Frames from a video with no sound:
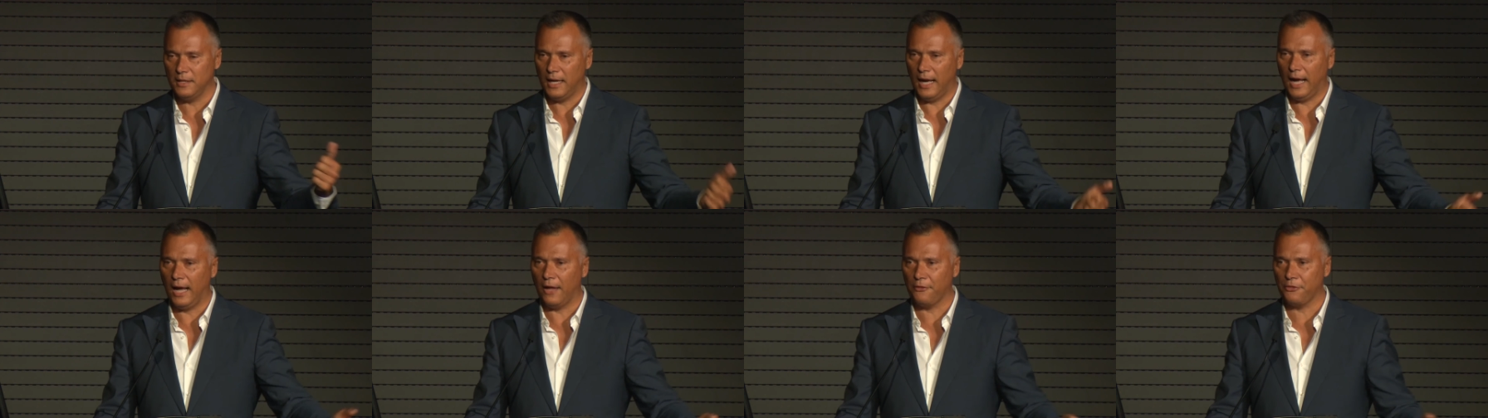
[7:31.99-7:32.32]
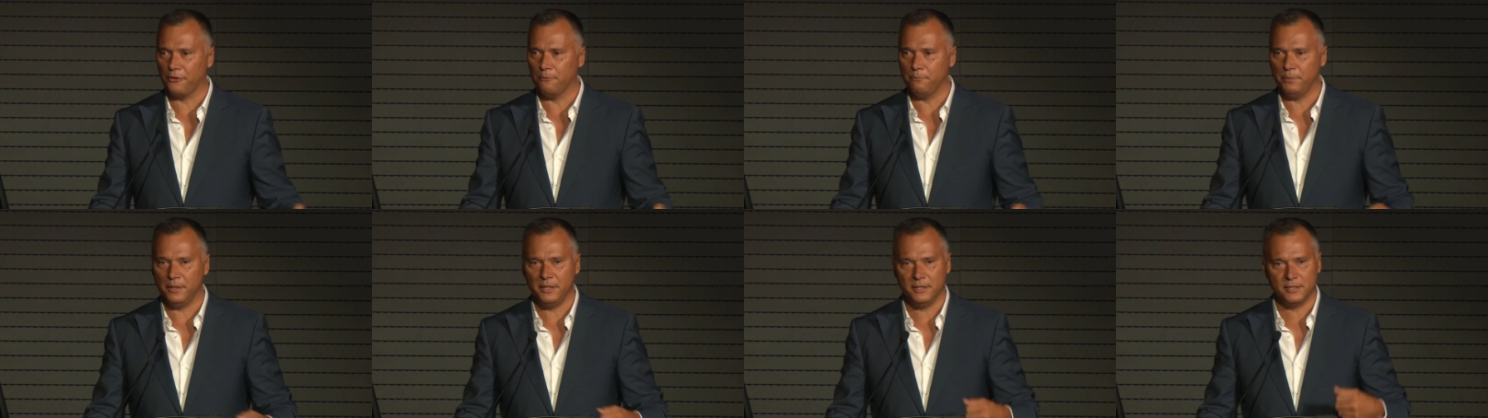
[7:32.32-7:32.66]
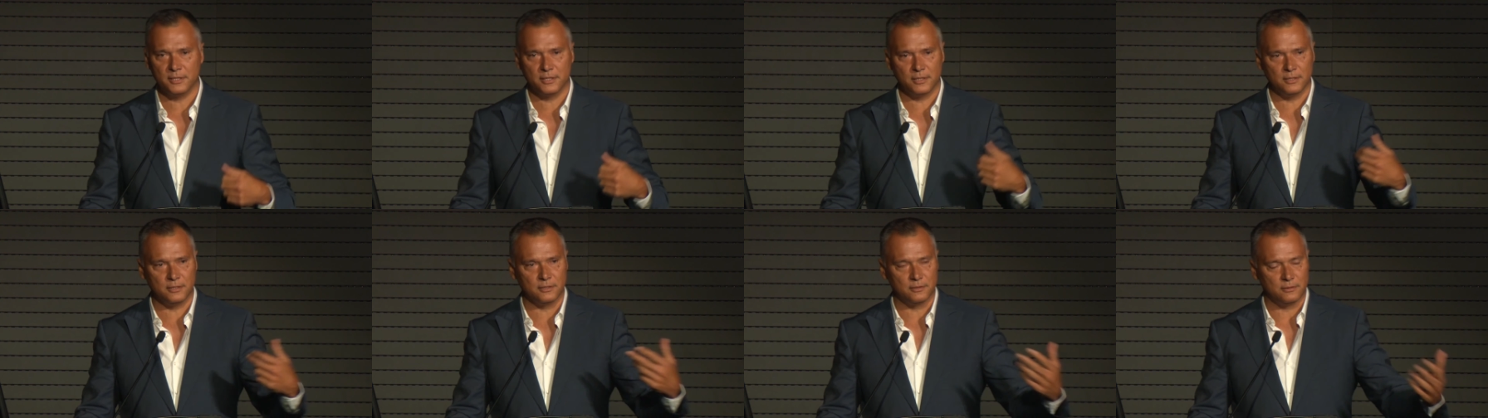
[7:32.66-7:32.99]
Arthur
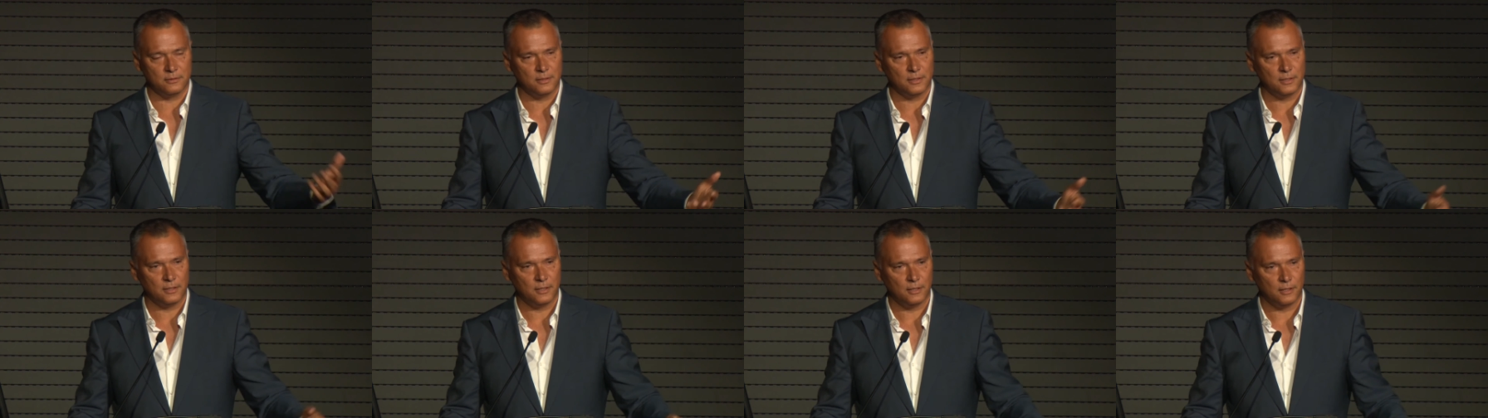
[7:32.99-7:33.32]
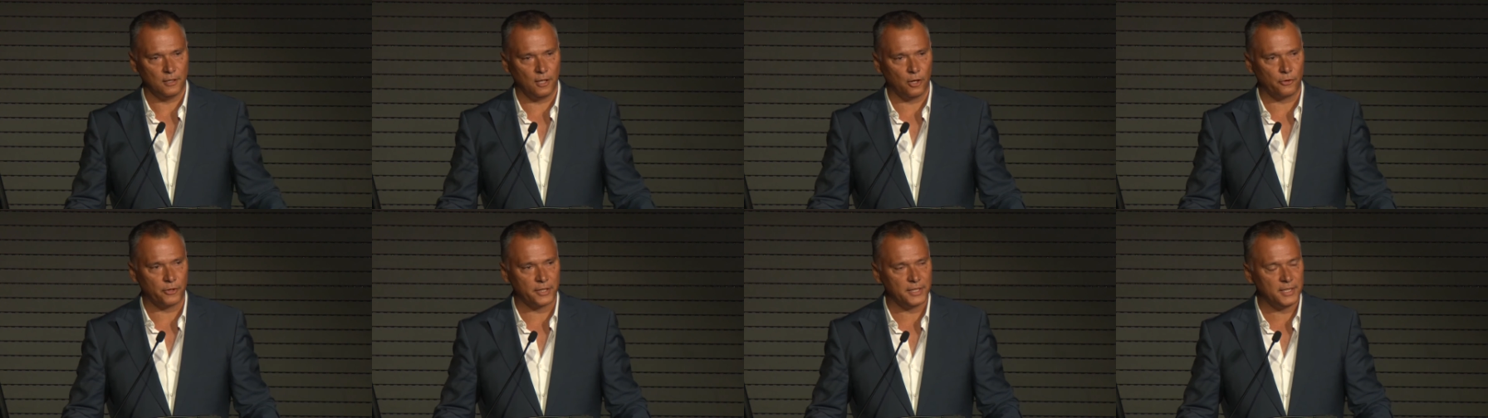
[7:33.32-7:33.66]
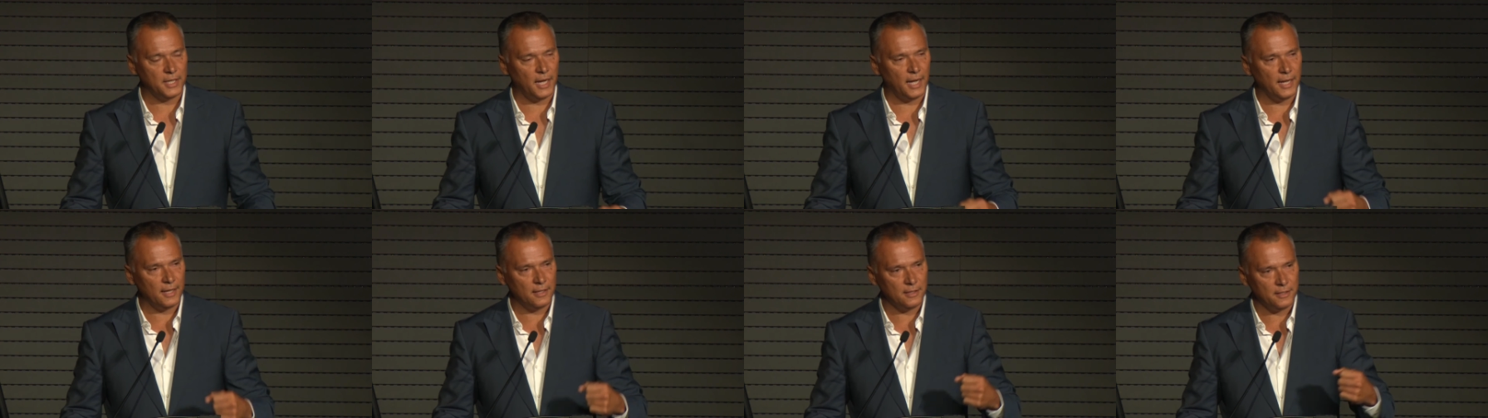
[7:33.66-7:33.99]
Beetson, Laurie
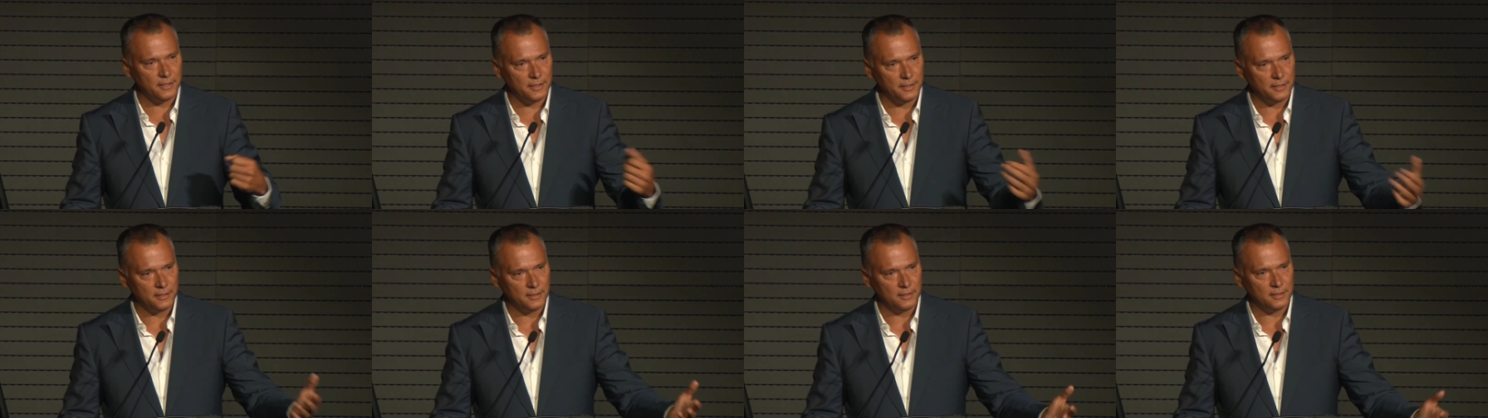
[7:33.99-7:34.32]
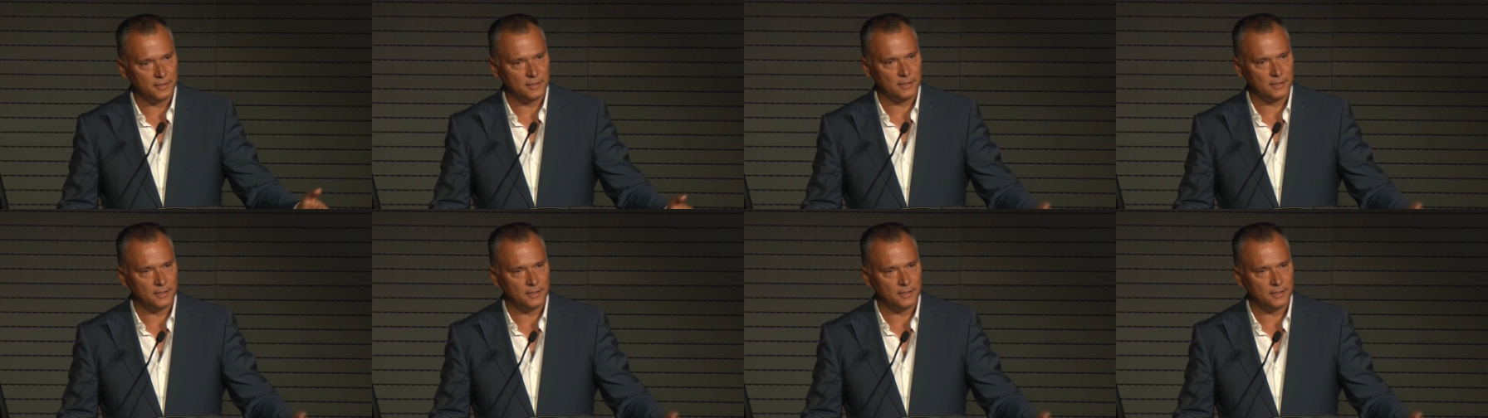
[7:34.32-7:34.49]
Daley,